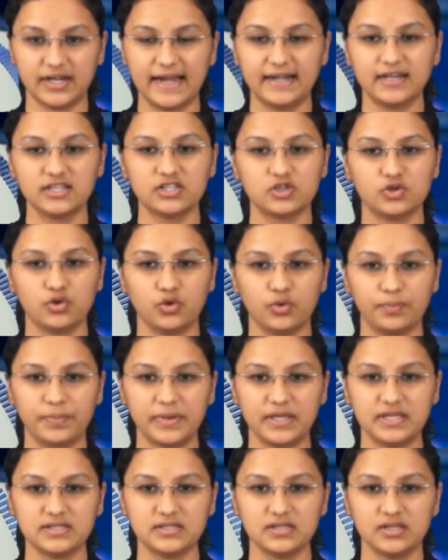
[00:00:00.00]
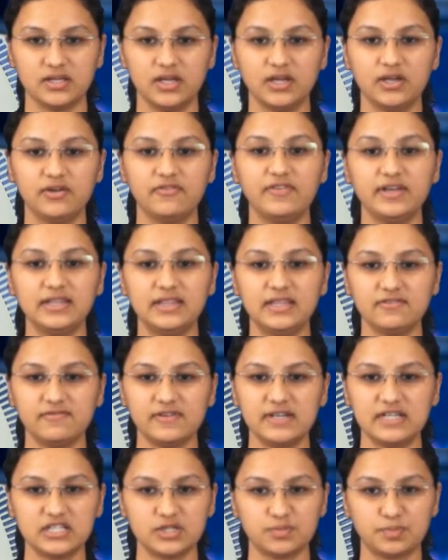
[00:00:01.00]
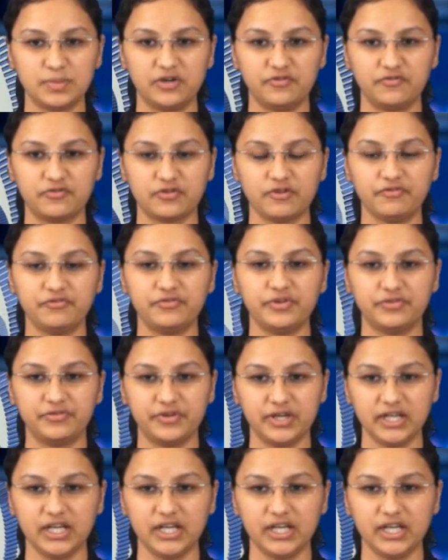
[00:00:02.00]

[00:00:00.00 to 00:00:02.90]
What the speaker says: at a slow pace with the wind speed from 50